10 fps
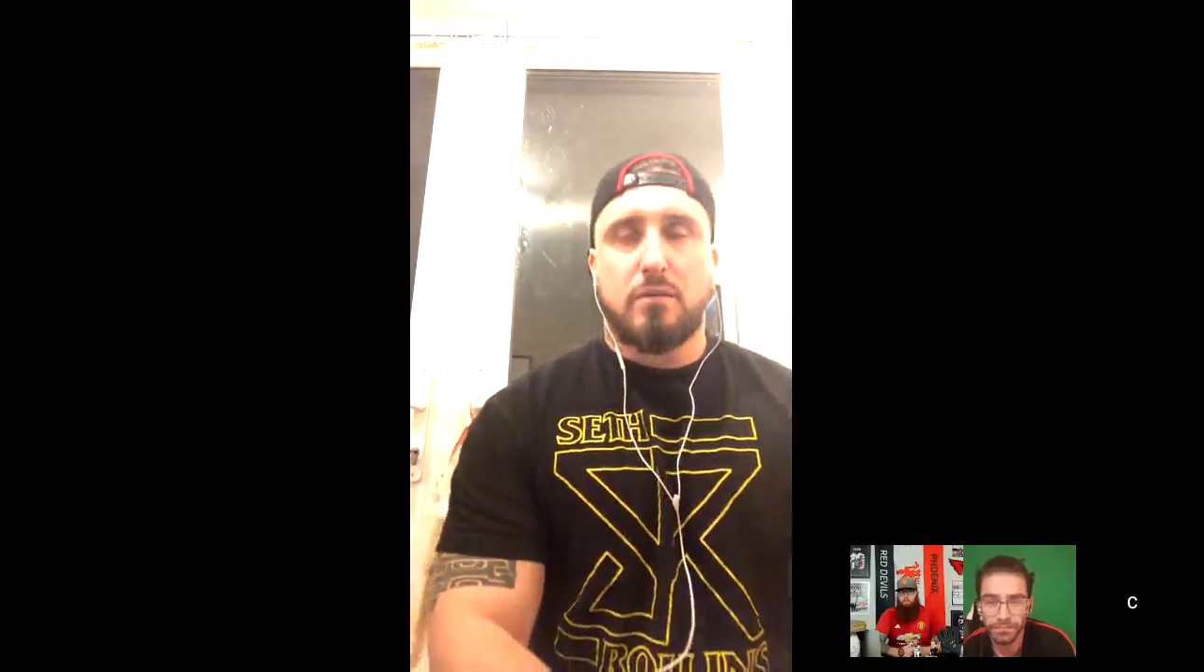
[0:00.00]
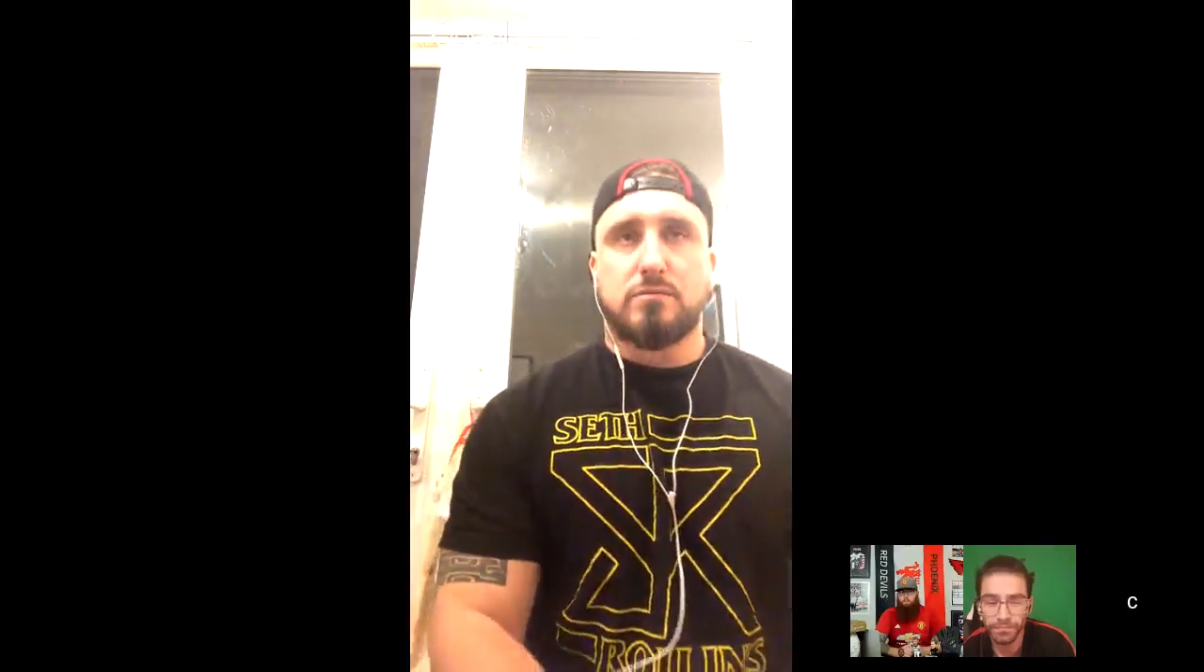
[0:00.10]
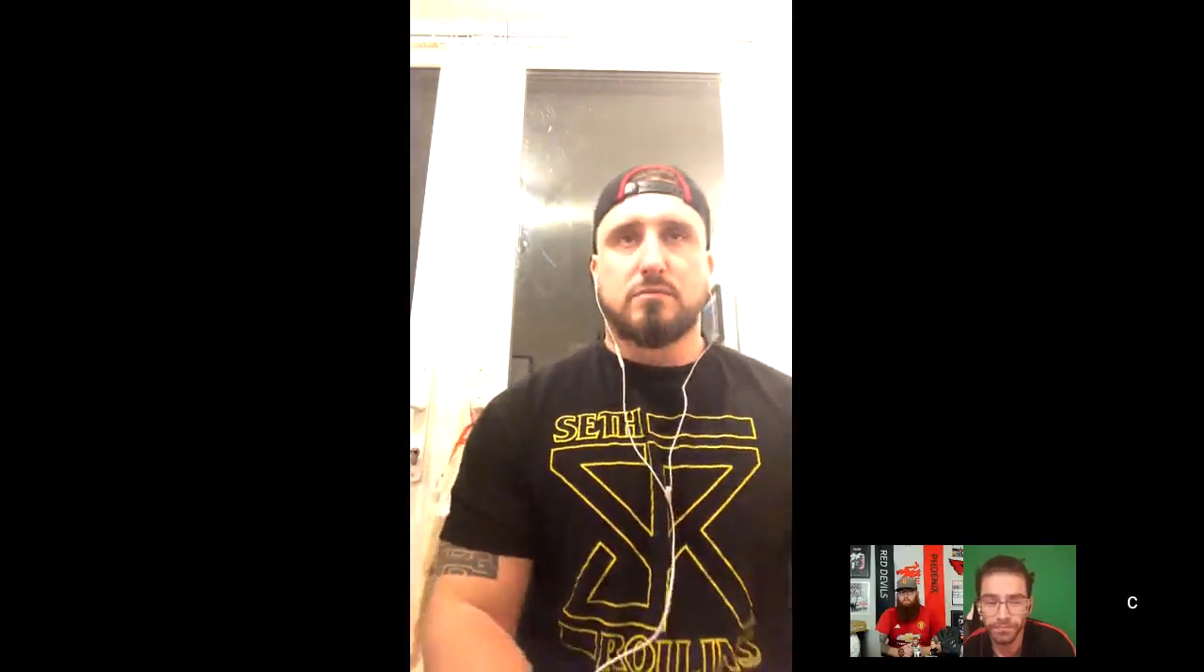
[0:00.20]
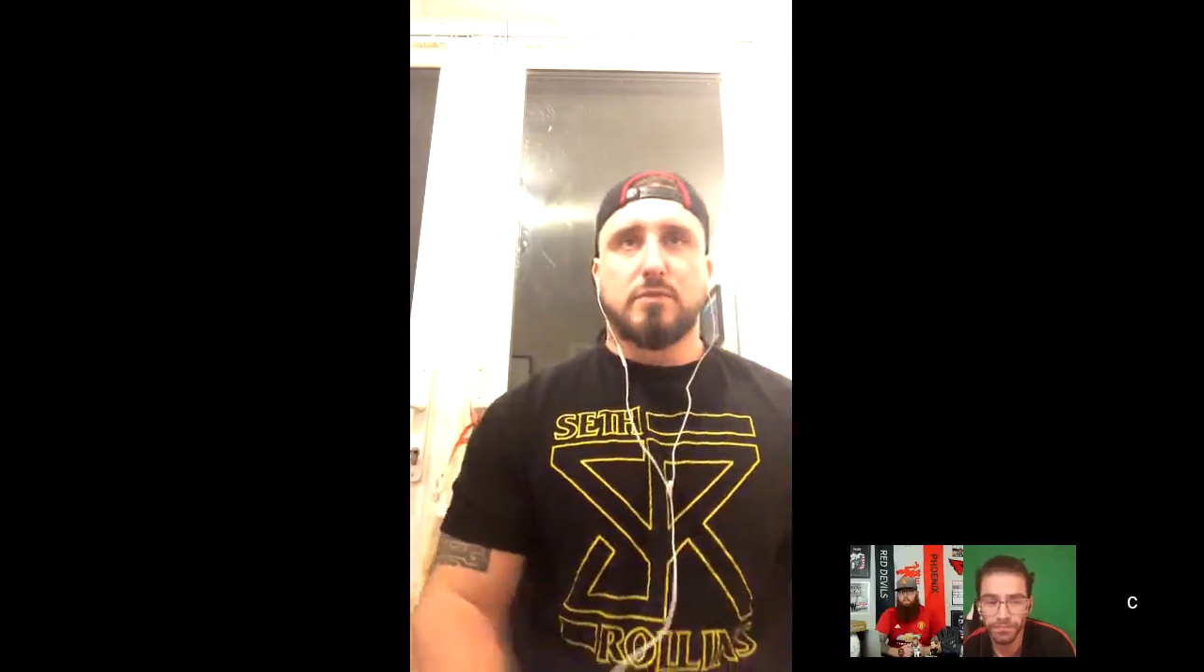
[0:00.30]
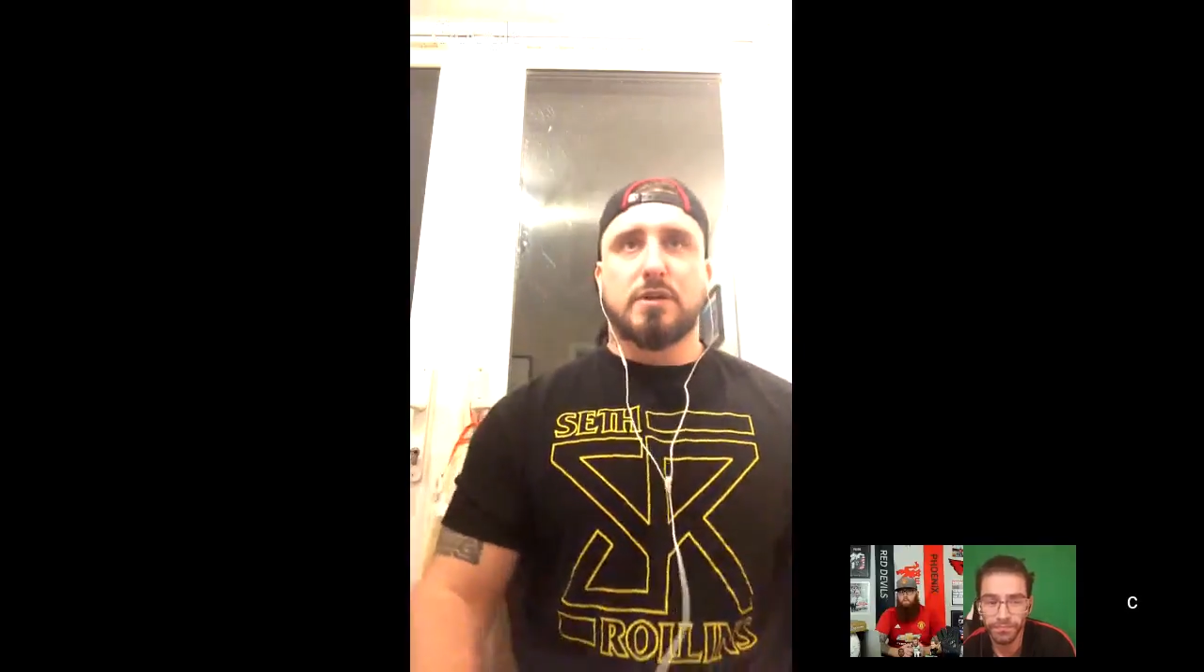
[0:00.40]

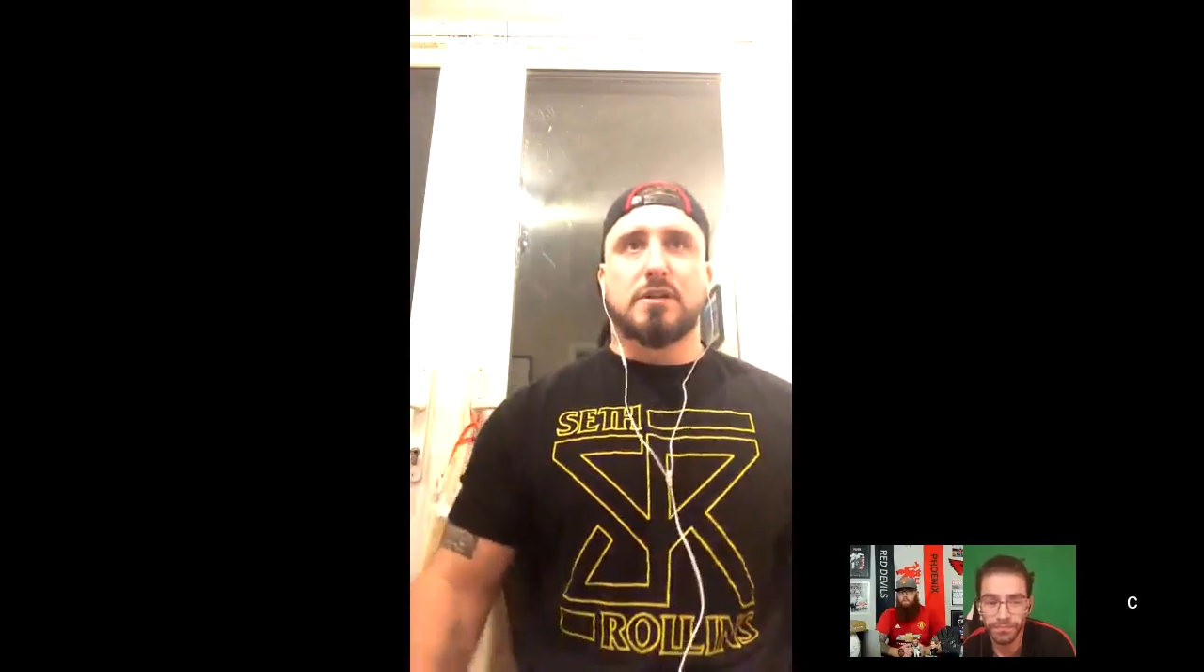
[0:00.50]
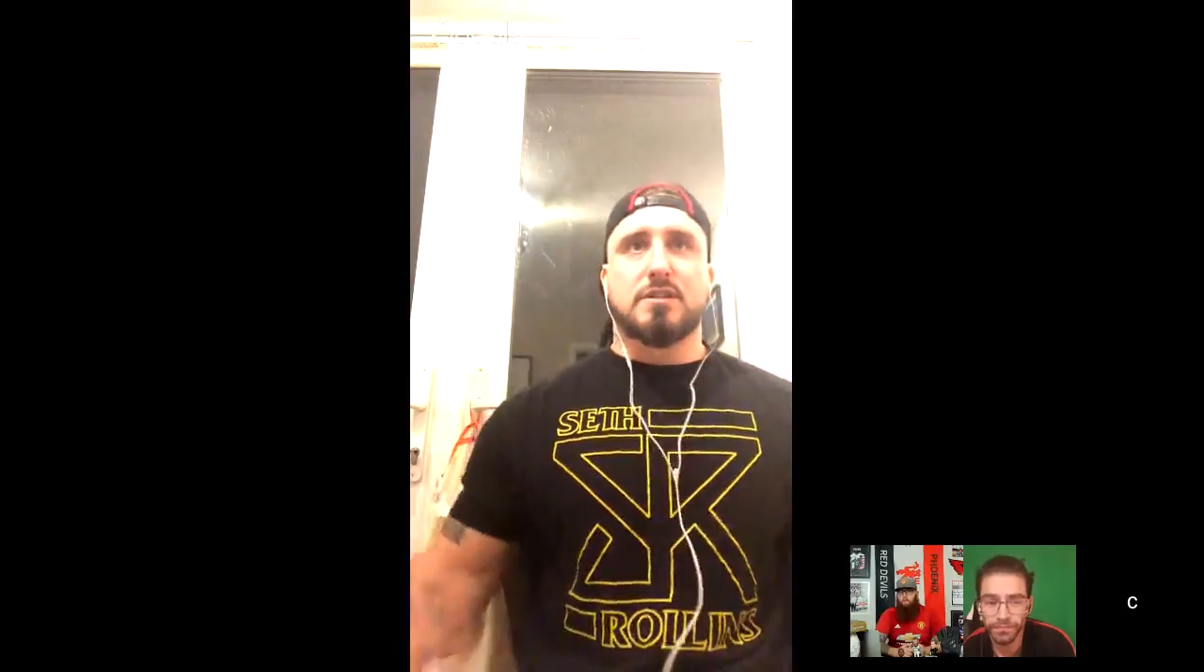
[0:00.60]
we got the